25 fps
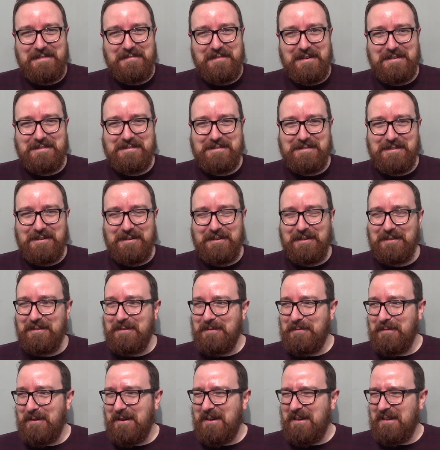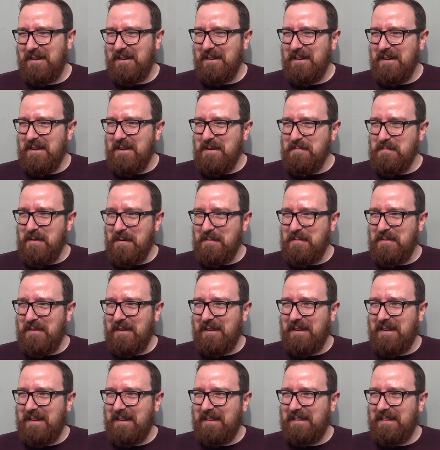That's not gonna work. But I'm
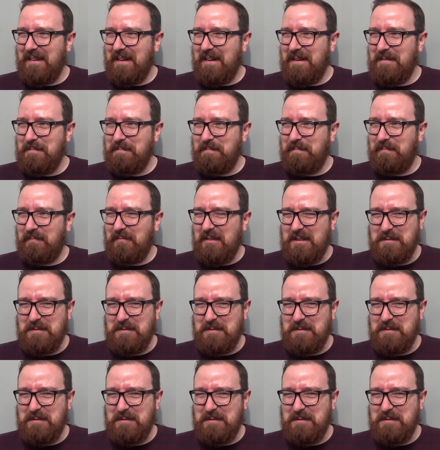thinking, um,